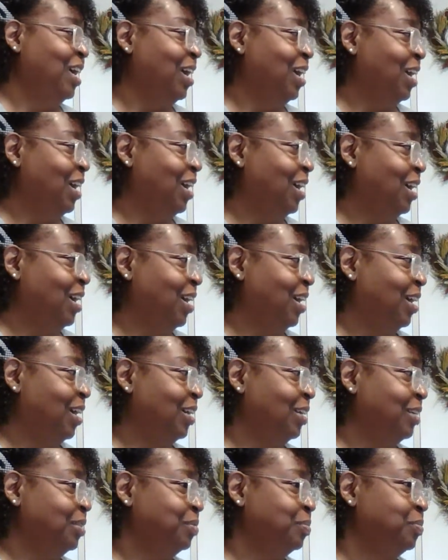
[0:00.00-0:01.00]

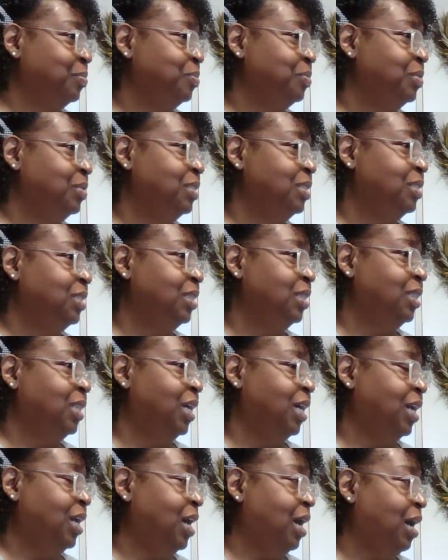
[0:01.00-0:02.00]
uh,
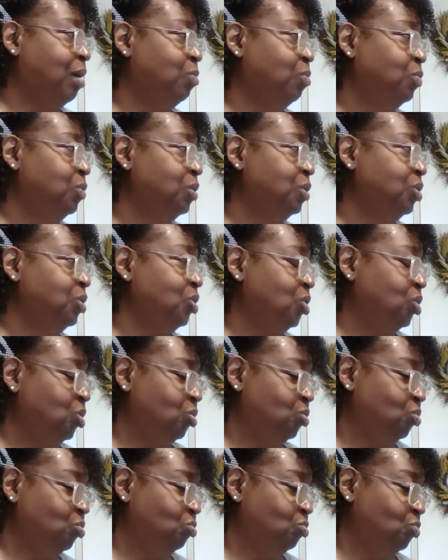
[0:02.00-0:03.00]
that I will
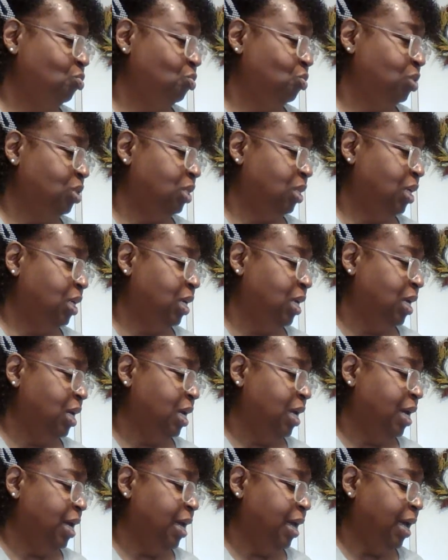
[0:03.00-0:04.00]
use.
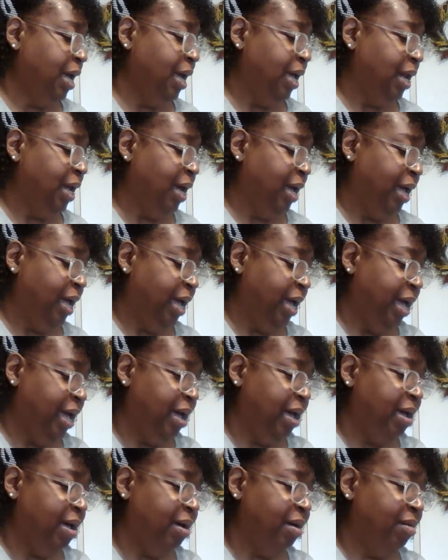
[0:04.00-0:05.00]
And I
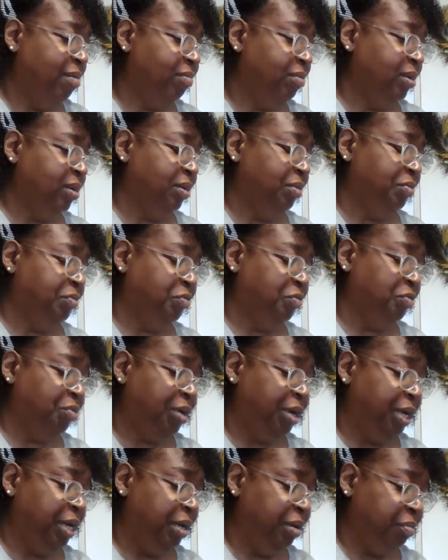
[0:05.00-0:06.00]
have a
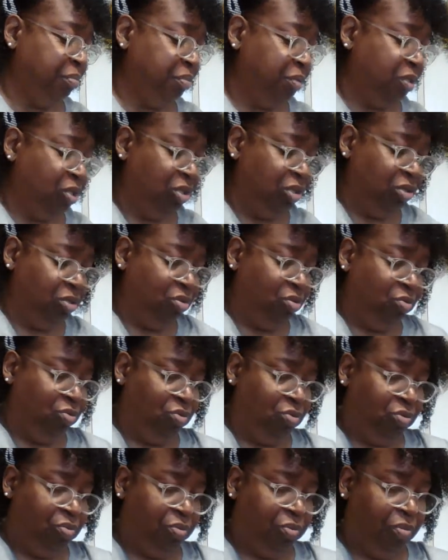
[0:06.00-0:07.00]
frame
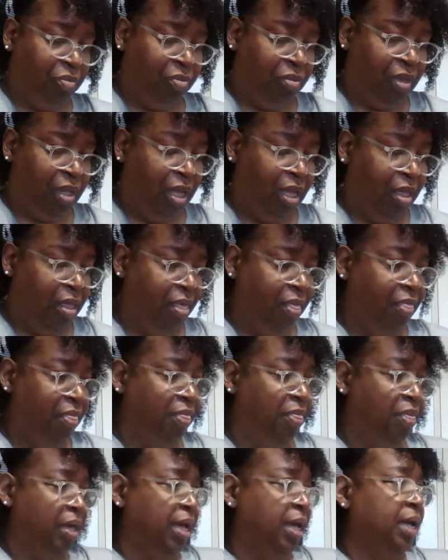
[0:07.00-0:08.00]
too
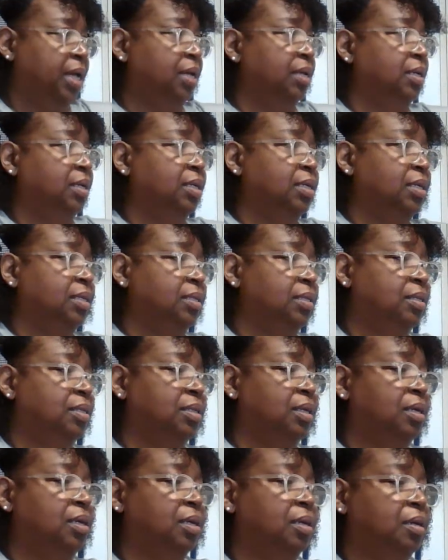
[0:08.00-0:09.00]
that is,
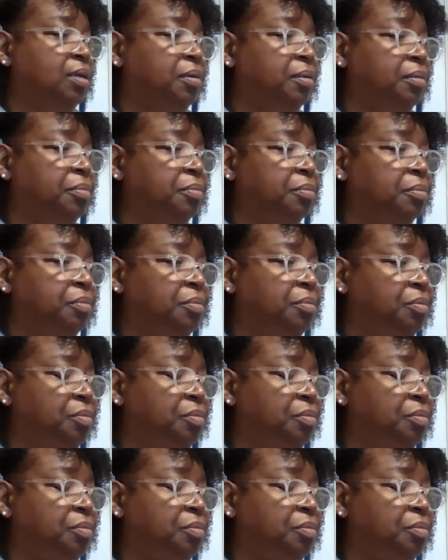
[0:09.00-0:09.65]
um,